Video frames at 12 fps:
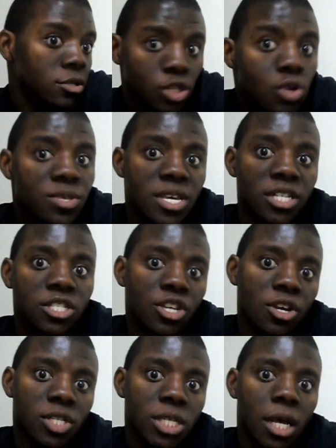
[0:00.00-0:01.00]
do this to
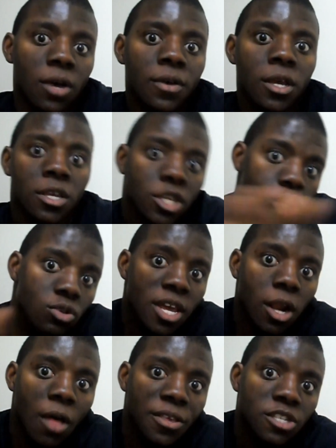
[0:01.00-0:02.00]
yourself? You
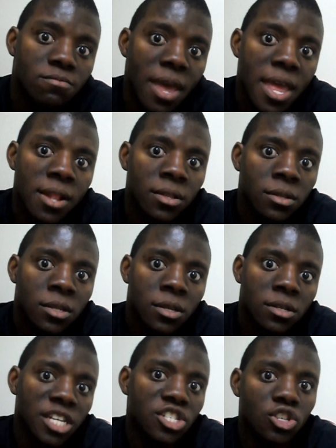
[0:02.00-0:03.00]
get all these men
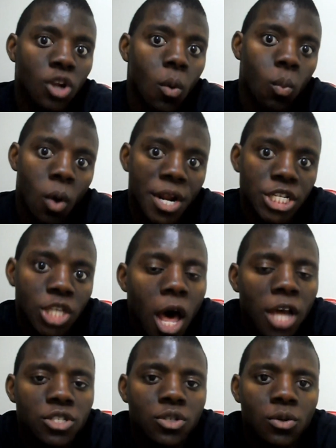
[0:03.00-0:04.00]
that you don't want to
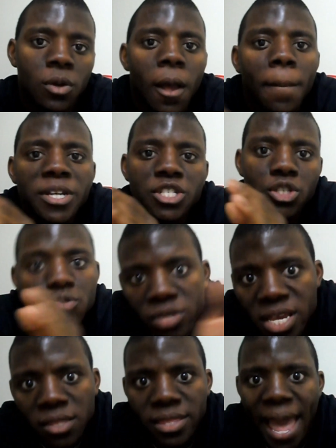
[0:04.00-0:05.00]
talk to, but you
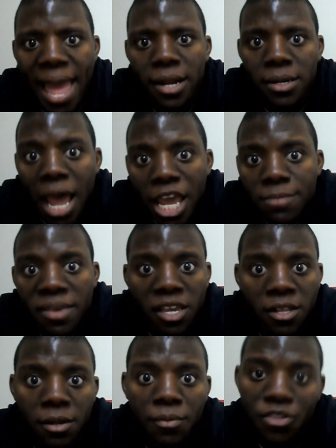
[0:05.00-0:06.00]
did that. Now you're
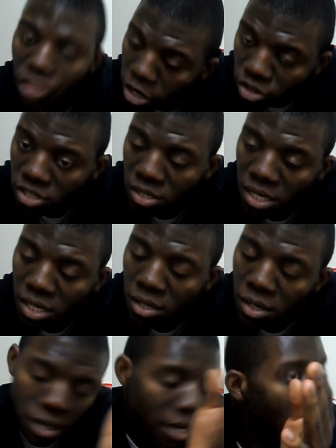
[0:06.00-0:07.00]
making them thirsty.
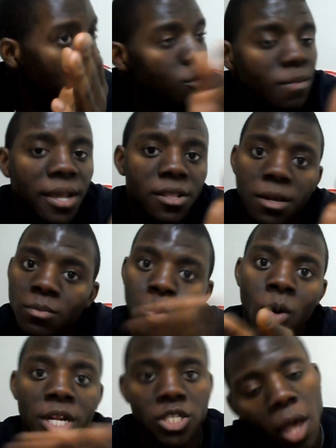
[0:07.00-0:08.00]
Now you make them
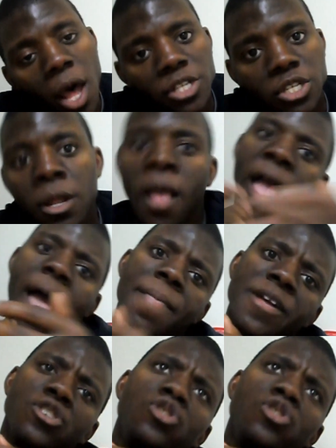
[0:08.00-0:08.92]
want to talk to you, and then